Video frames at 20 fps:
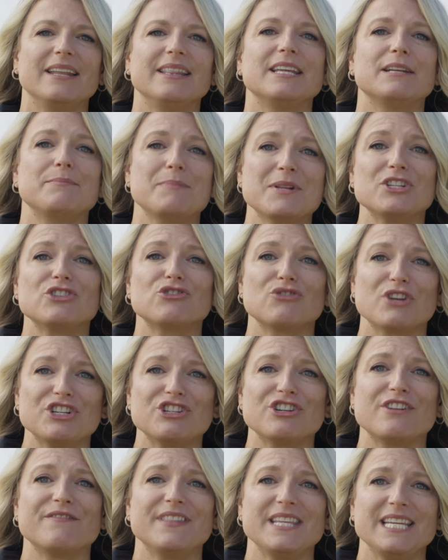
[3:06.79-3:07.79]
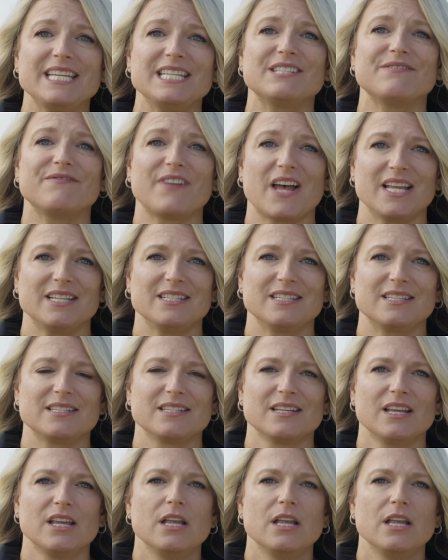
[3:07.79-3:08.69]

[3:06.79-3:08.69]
the administration of these funds.